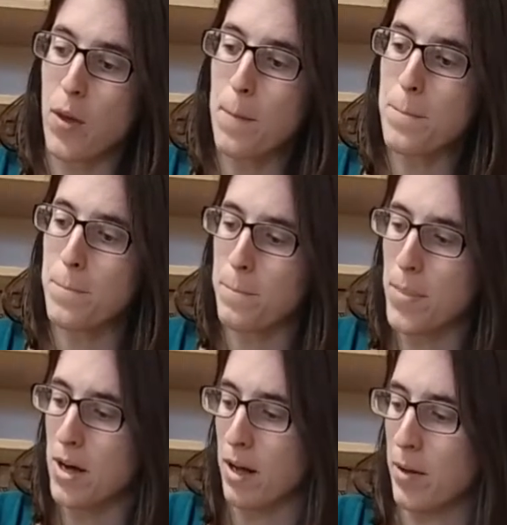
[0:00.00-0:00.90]
the
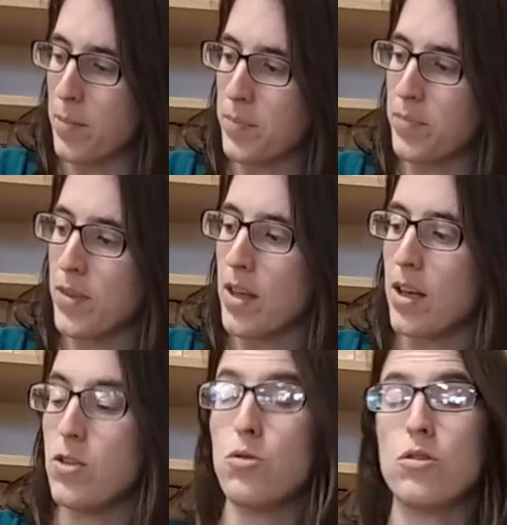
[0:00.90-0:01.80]
B.
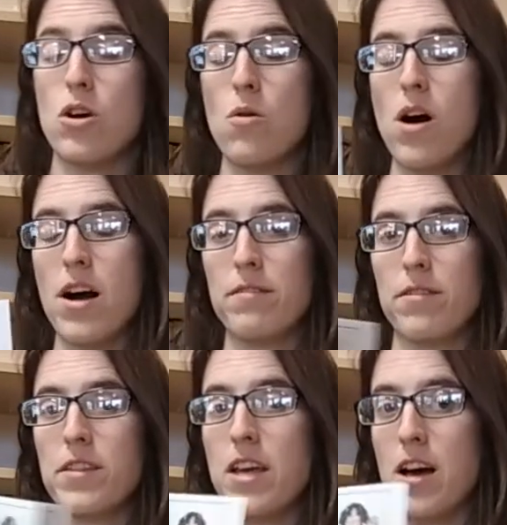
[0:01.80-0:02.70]
You can go on
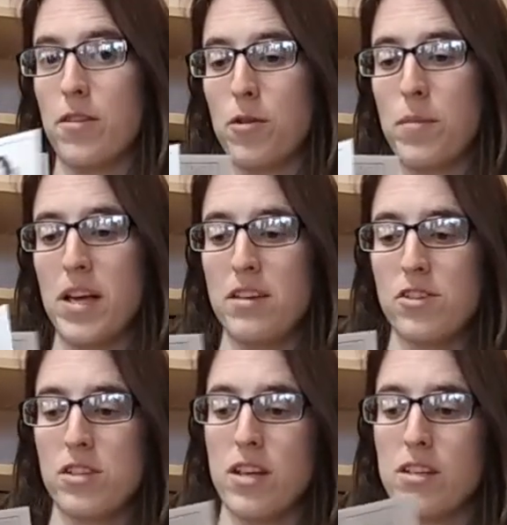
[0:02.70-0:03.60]
for the other
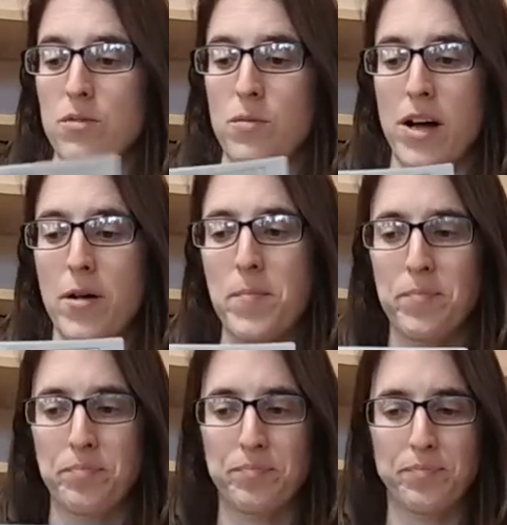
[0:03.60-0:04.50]
pages as well.
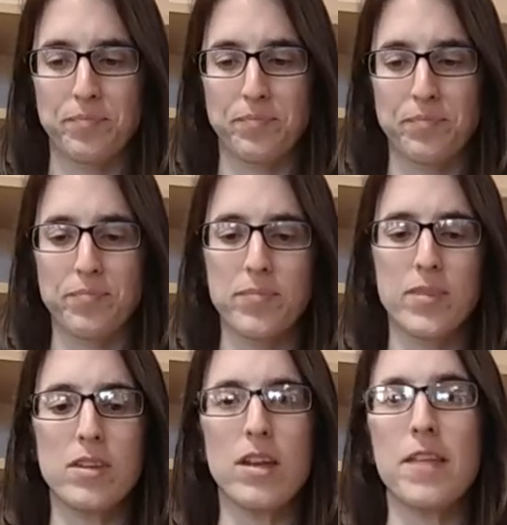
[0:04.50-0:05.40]

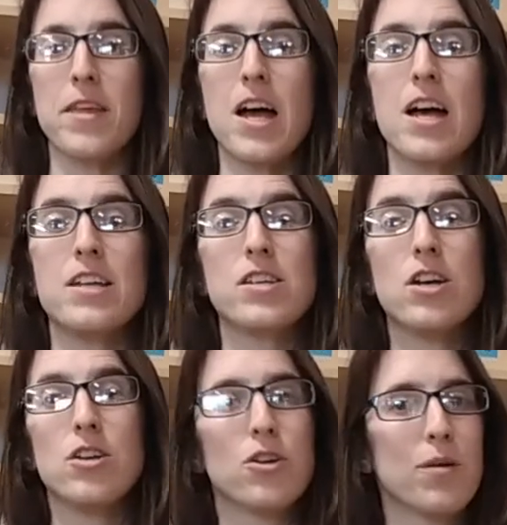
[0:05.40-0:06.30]
At the end,
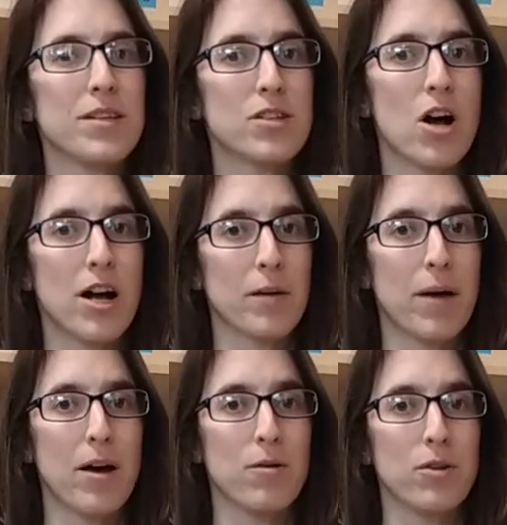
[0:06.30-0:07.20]
you can always talk
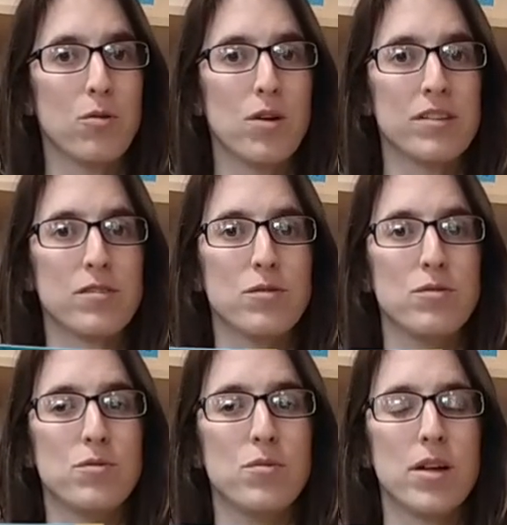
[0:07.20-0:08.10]
about, you want
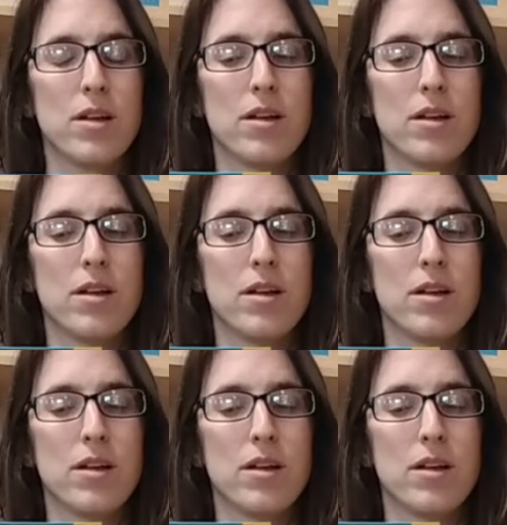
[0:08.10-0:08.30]
to,